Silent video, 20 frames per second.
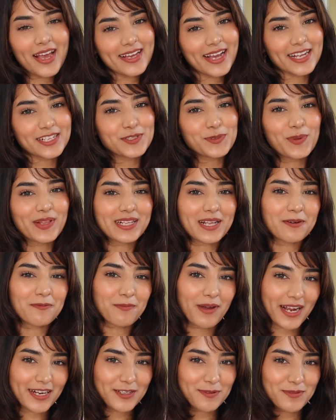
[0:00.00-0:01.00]
Hi guys,
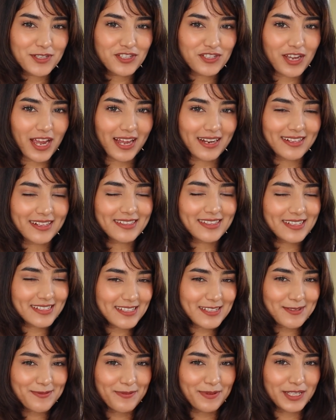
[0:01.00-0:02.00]
welcome back to my channel. This
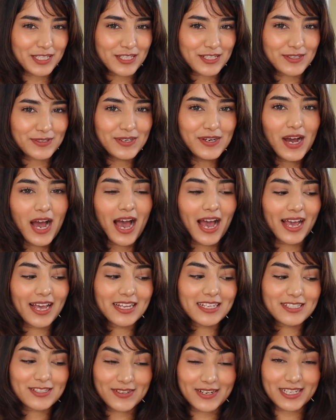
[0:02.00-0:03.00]
is Michu.
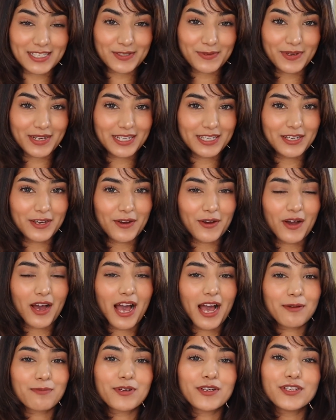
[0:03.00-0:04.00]
In today's video,
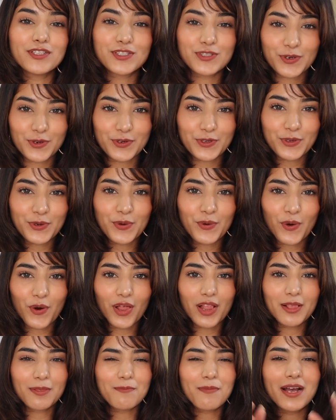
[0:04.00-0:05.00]
I'm going to show you
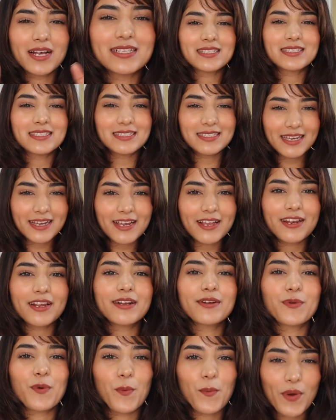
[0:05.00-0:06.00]
all my
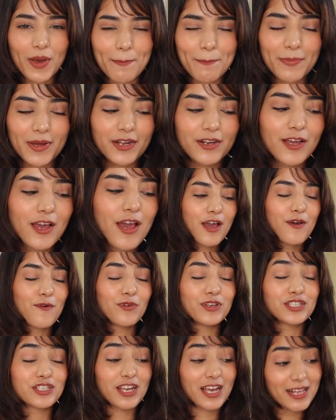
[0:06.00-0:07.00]
secret weapon
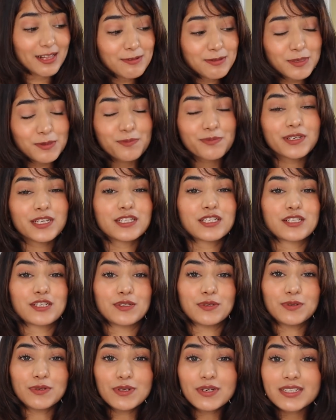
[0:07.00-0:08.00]
which helps me
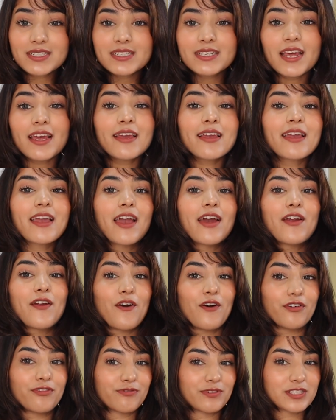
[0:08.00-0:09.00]
to take
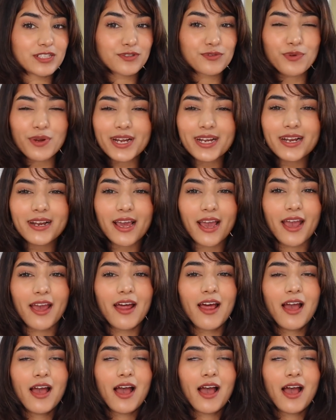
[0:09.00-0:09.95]
care of my straightened hair,